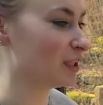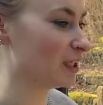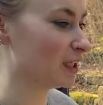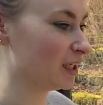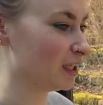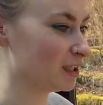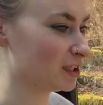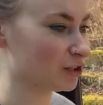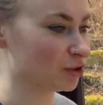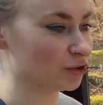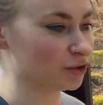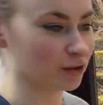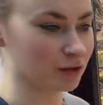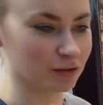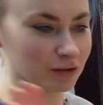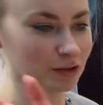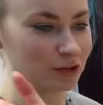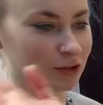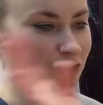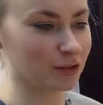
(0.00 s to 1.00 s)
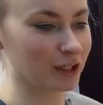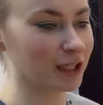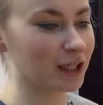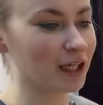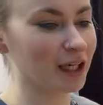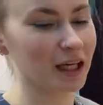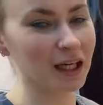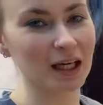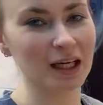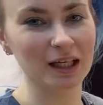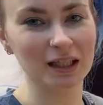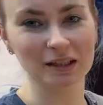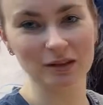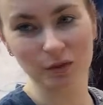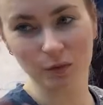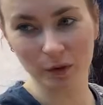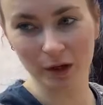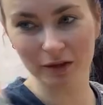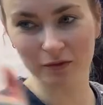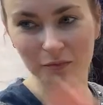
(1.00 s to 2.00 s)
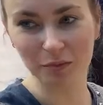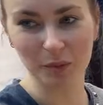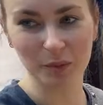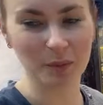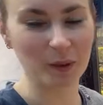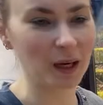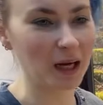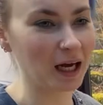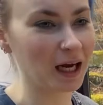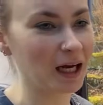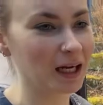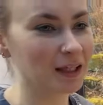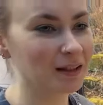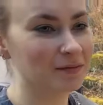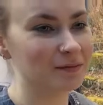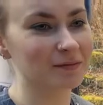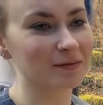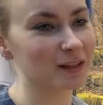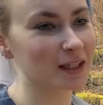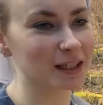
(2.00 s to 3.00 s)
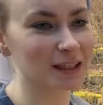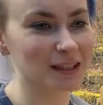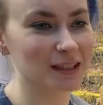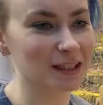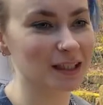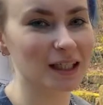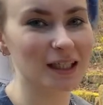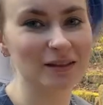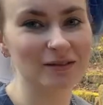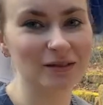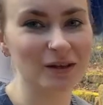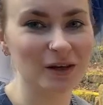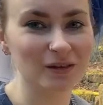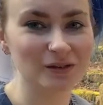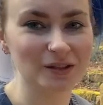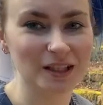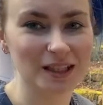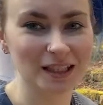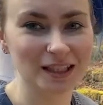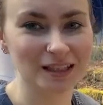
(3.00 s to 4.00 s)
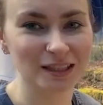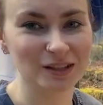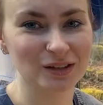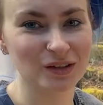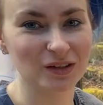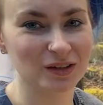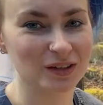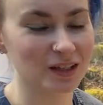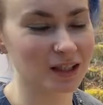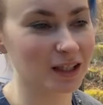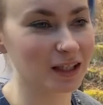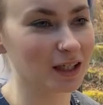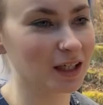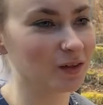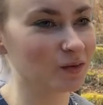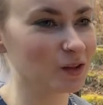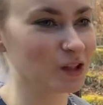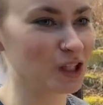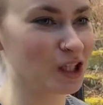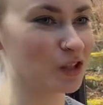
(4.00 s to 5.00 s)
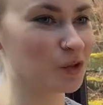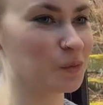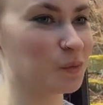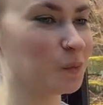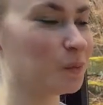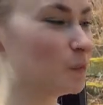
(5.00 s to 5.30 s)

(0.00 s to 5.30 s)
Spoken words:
He's just gone straight in, wave bye-bye, that's it, no tears, nothing. I'm so